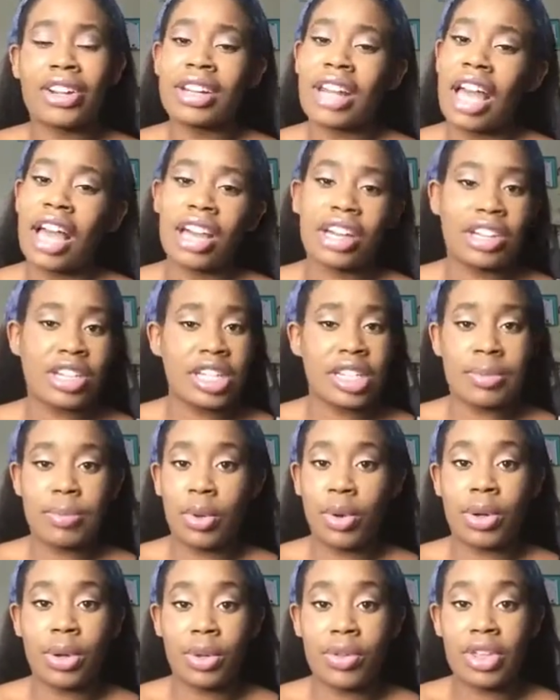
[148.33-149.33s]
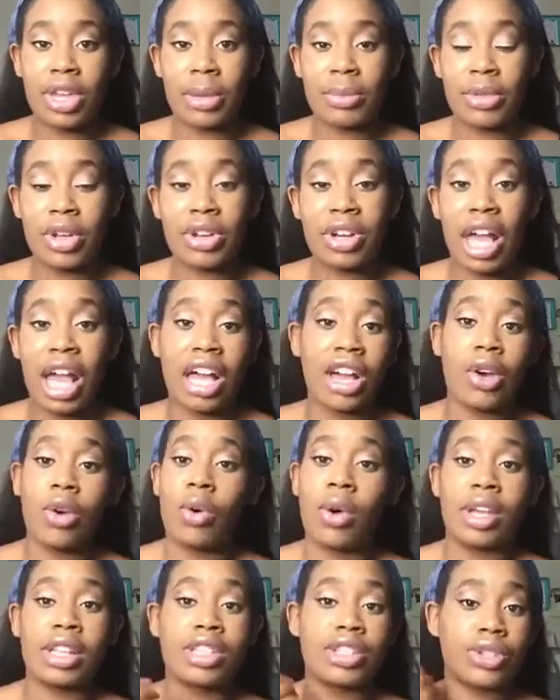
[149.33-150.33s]
You're not going to spoil them. You're not
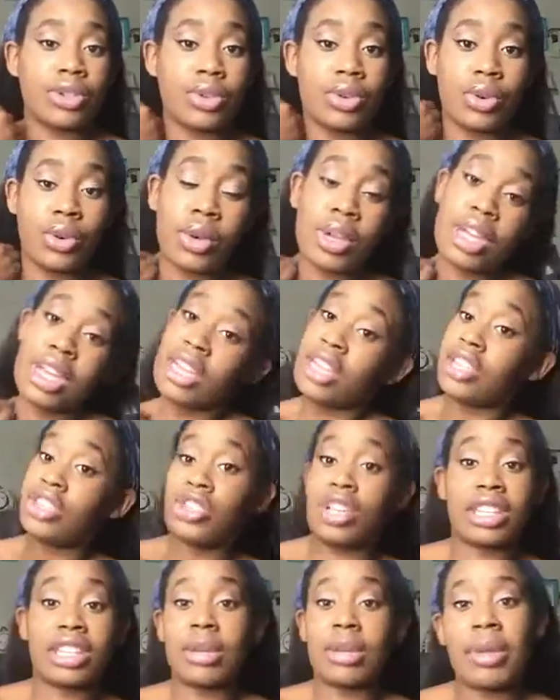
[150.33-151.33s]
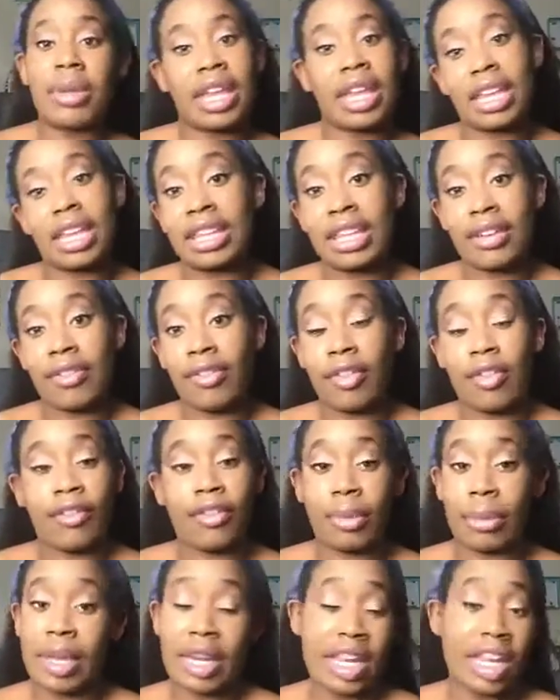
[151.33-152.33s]
going to treat them any different
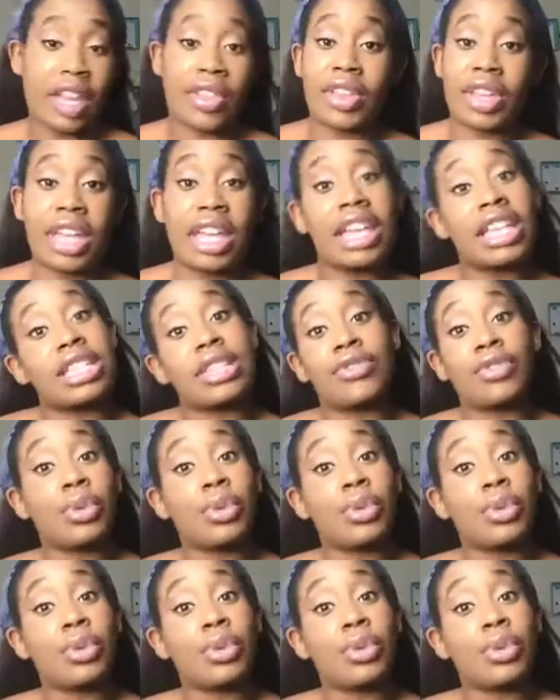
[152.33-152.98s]
from any other kids.